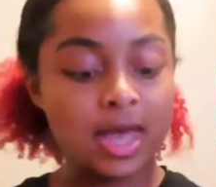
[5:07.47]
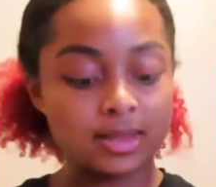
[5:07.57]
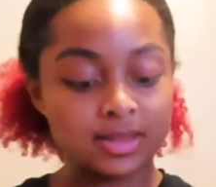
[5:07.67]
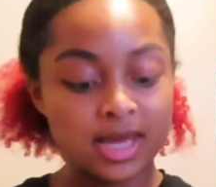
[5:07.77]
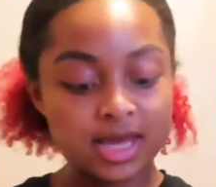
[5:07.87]

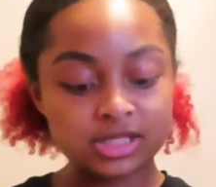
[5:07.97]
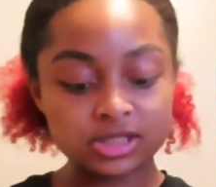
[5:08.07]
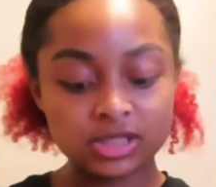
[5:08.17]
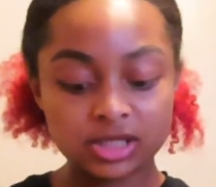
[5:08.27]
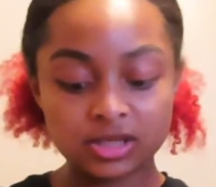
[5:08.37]
and
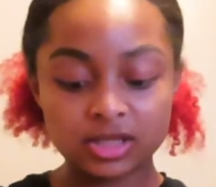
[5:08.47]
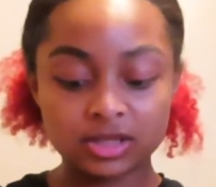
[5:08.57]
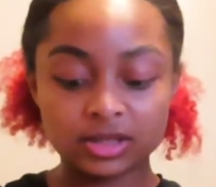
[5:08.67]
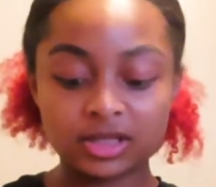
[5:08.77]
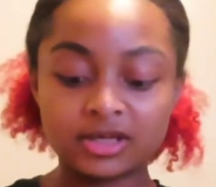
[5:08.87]
lastly
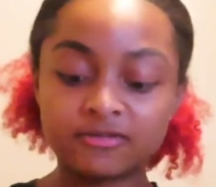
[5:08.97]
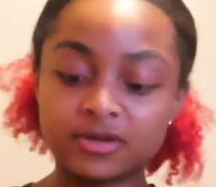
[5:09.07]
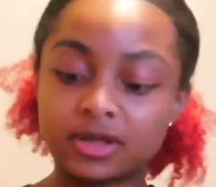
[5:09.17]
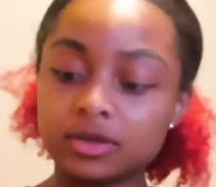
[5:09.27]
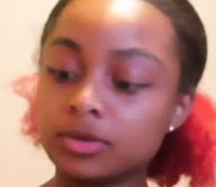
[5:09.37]
the
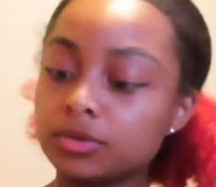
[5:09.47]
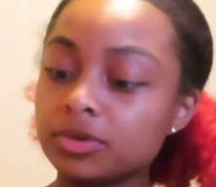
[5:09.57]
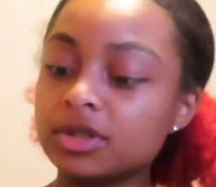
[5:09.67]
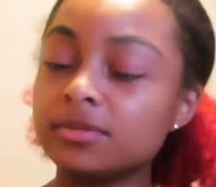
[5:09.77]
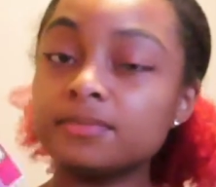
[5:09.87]
leave-in
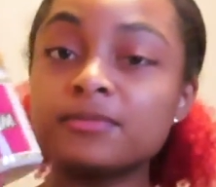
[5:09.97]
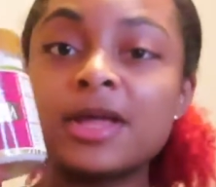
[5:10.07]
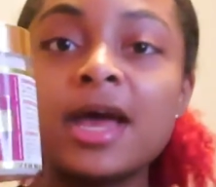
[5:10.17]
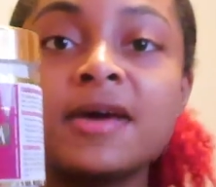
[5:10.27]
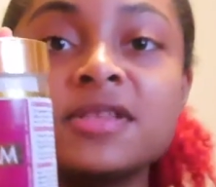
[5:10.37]
cream.
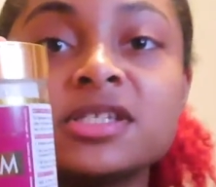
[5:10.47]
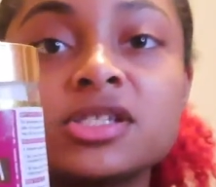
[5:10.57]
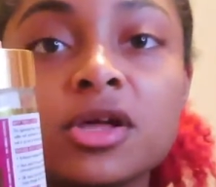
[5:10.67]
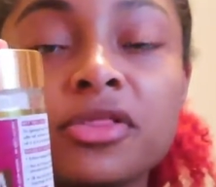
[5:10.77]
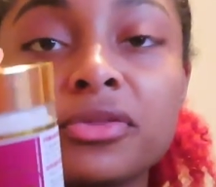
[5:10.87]
And this
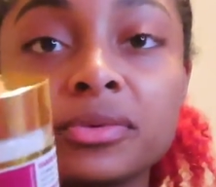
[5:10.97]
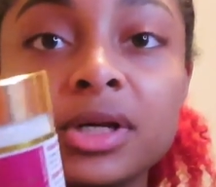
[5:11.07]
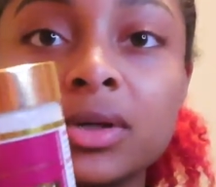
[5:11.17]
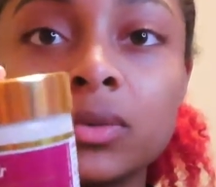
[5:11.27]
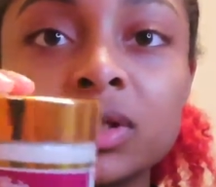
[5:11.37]
is a
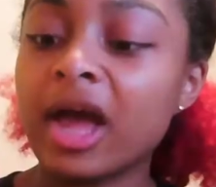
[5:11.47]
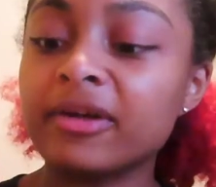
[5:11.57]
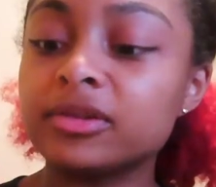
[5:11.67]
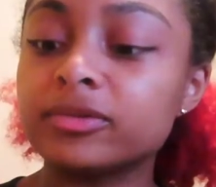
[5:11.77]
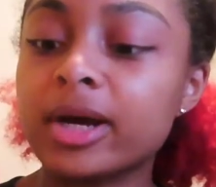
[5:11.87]
3-in-1.
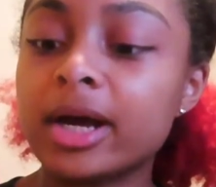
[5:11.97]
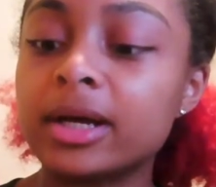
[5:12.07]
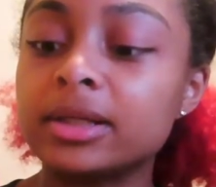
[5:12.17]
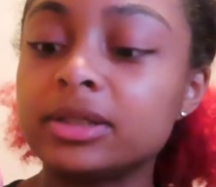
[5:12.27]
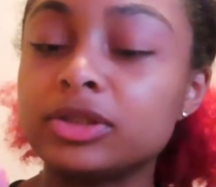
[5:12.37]
After
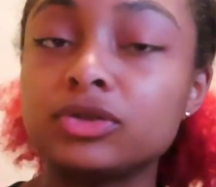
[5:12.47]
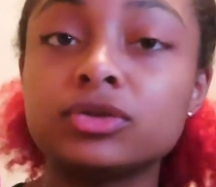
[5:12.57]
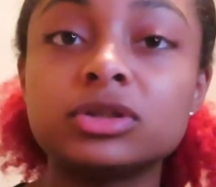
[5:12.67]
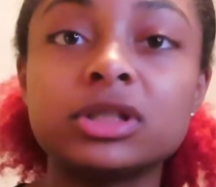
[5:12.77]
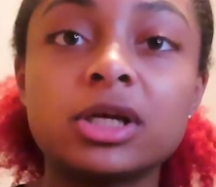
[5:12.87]
I
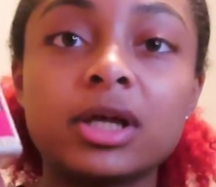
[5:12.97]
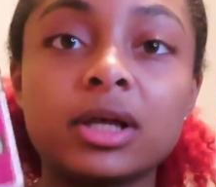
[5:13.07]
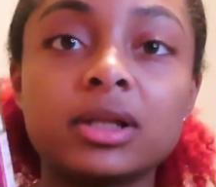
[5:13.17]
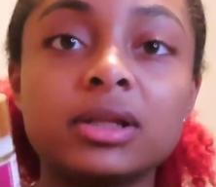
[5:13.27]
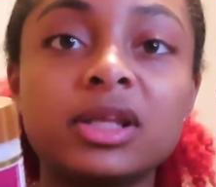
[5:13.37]
use
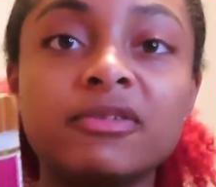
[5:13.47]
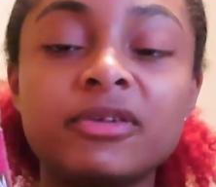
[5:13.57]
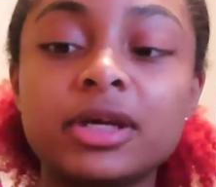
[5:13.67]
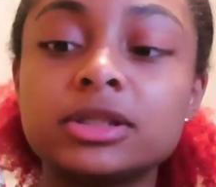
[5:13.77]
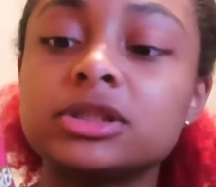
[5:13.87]
the
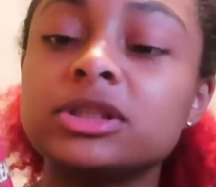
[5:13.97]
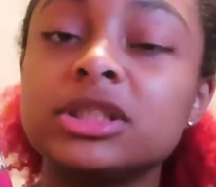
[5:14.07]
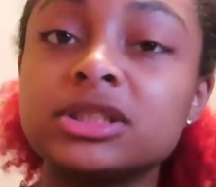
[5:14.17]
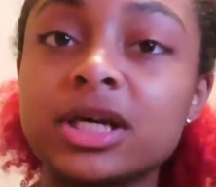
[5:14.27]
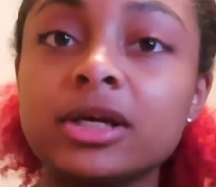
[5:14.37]
leave-in to
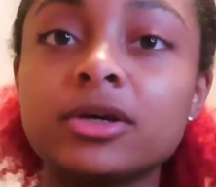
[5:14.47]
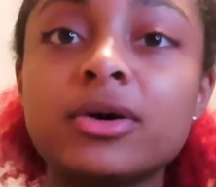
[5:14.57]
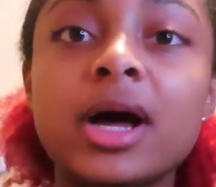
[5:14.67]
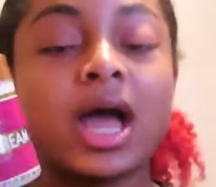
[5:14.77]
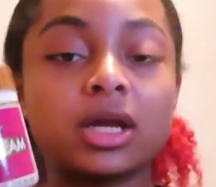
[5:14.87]

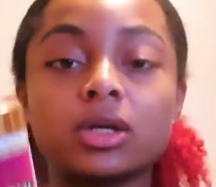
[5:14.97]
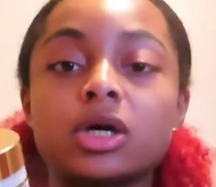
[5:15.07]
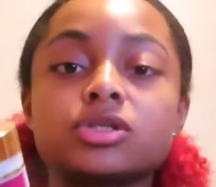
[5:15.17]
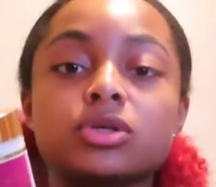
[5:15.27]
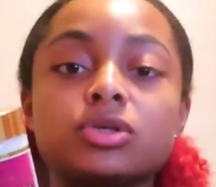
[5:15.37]
detangle, I can
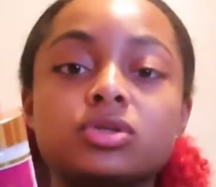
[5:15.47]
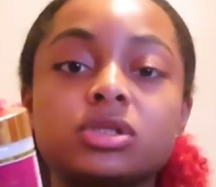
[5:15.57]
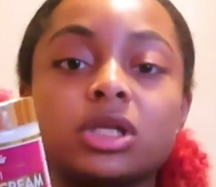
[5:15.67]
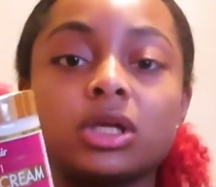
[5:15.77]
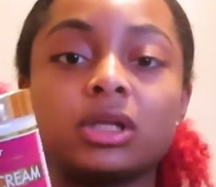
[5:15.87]
also
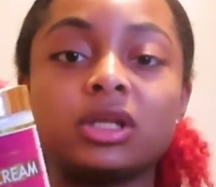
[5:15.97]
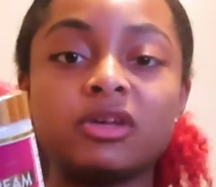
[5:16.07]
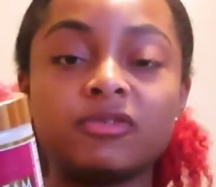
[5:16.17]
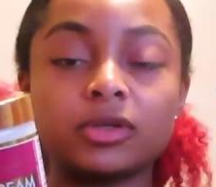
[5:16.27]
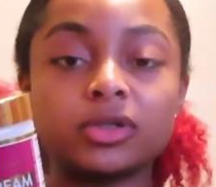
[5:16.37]
use the
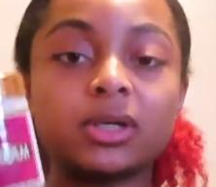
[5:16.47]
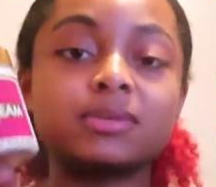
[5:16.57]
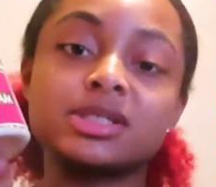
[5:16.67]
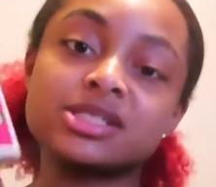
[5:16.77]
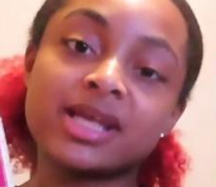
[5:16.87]
leave-in cream
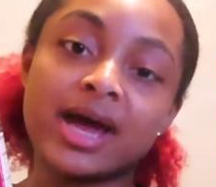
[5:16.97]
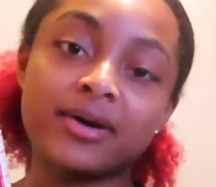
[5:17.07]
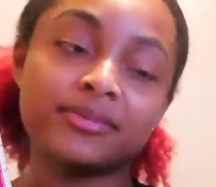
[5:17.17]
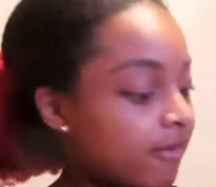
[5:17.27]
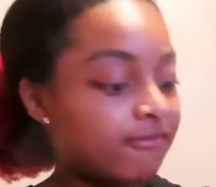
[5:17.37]
to
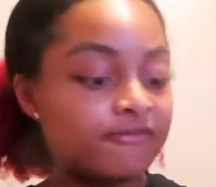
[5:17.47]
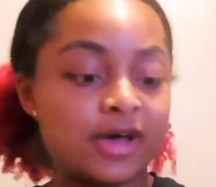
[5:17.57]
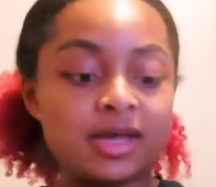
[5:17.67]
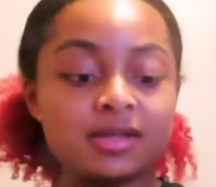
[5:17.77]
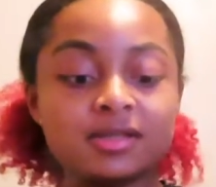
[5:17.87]
style. And
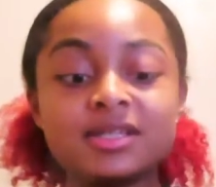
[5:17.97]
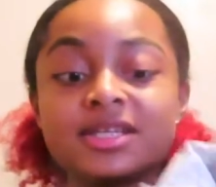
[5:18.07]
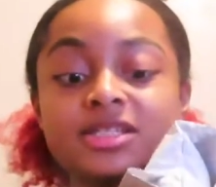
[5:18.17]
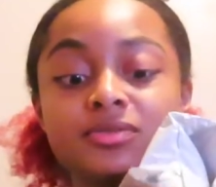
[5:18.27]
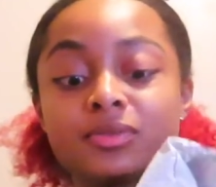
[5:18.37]
finally,
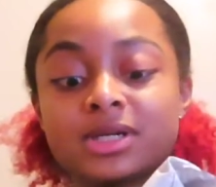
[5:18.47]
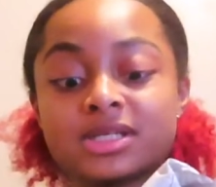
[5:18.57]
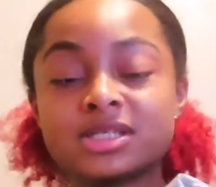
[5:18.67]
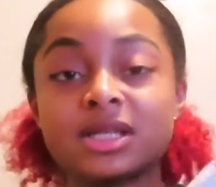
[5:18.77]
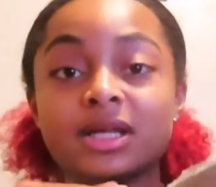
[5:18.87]
this
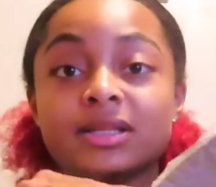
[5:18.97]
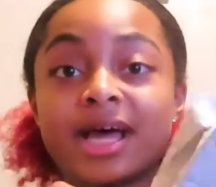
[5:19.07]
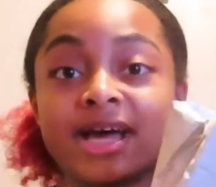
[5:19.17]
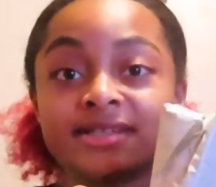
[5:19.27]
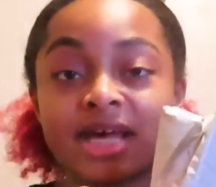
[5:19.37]
was the
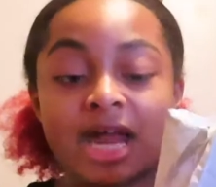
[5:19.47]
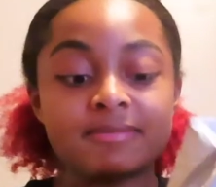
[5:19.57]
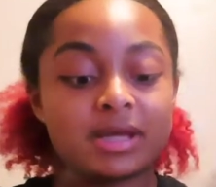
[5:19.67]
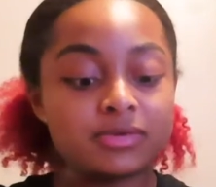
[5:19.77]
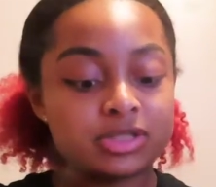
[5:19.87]
last
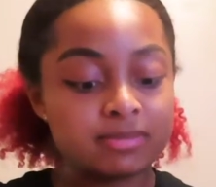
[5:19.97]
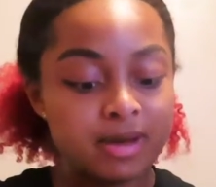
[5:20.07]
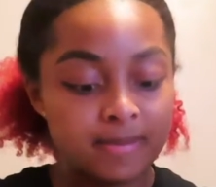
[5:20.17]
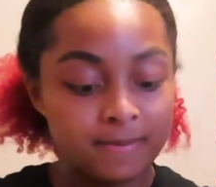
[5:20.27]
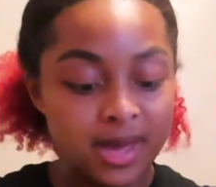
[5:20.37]
item that was in
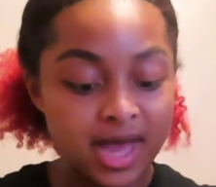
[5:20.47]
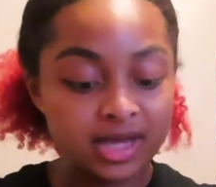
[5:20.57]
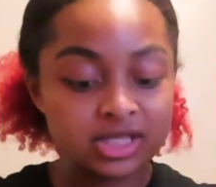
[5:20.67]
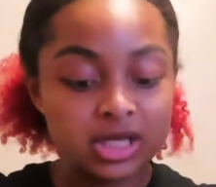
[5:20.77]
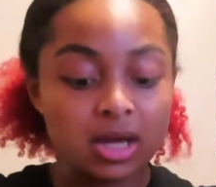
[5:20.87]
my
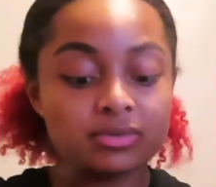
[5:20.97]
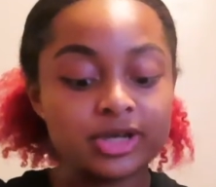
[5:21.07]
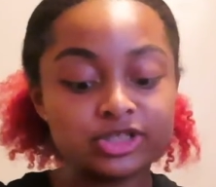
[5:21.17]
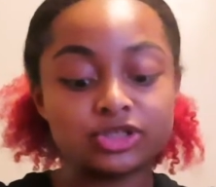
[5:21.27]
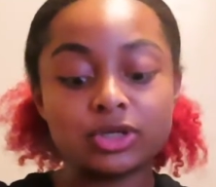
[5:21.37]
package. I don't
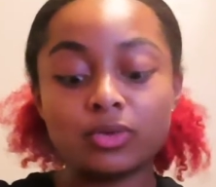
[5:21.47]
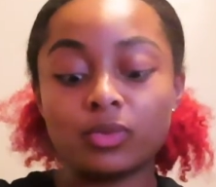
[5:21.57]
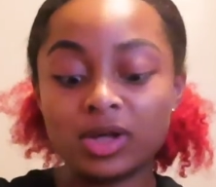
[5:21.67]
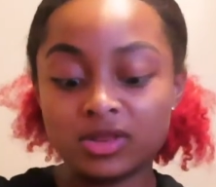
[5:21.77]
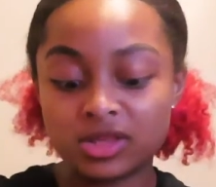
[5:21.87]
actually know
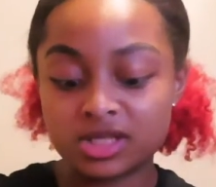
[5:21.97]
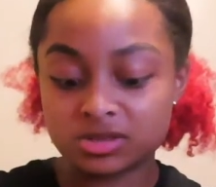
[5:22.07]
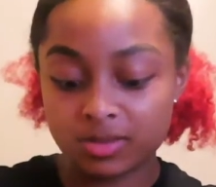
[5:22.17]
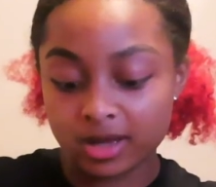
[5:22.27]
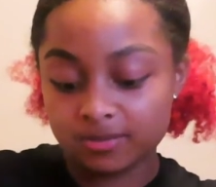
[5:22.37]
what
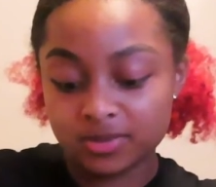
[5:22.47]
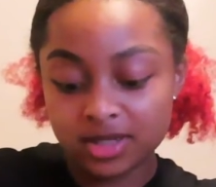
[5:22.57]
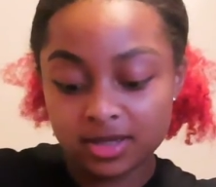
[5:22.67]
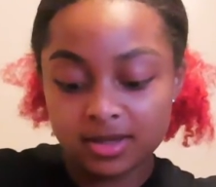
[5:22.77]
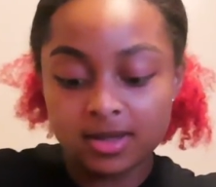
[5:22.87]
this might be,